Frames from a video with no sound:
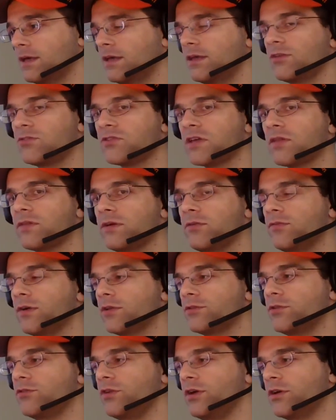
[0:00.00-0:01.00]
Stanley
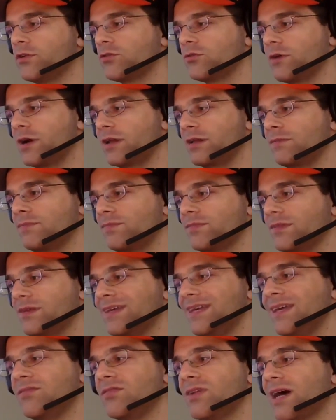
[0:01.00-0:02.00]
felt his ears redden.
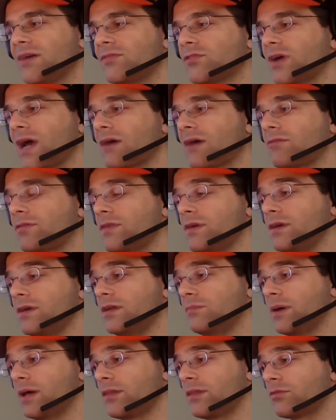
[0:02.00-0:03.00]
Even after everything
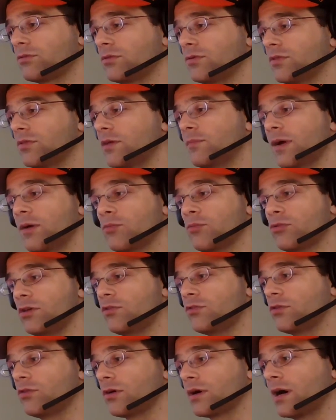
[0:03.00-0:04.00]
he'd been through, the memory
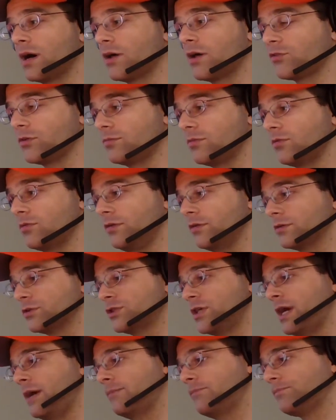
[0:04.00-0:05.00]
still caused him to feel
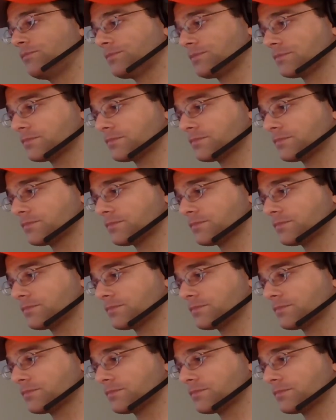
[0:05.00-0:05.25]
shame.